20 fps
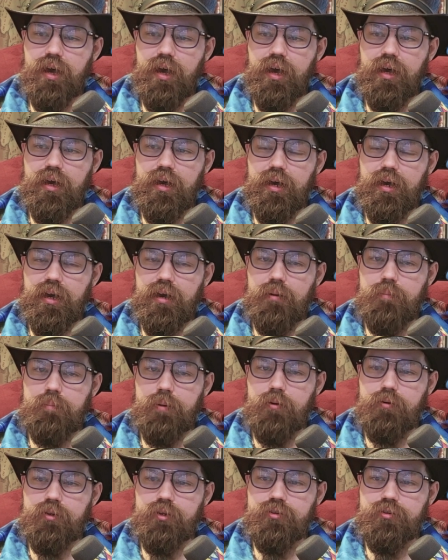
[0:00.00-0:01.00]

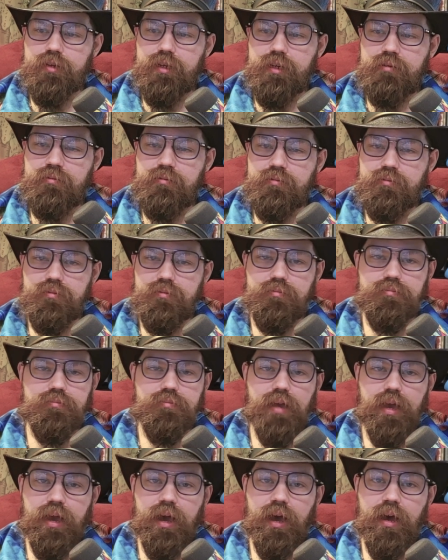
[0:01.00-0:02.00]
poetry
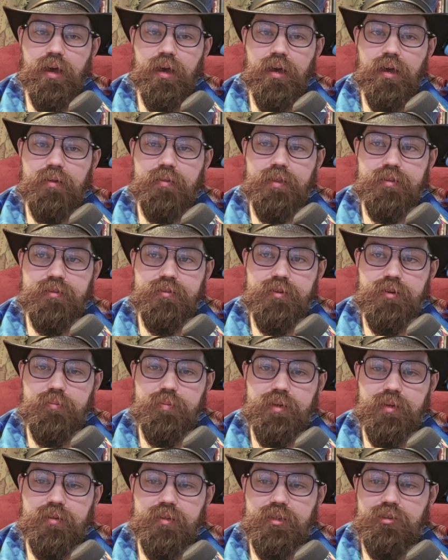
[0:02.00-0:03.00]
that's going to
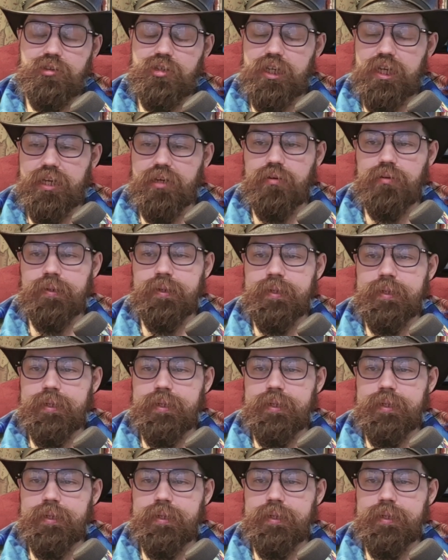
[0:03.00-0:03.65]
be on this channel.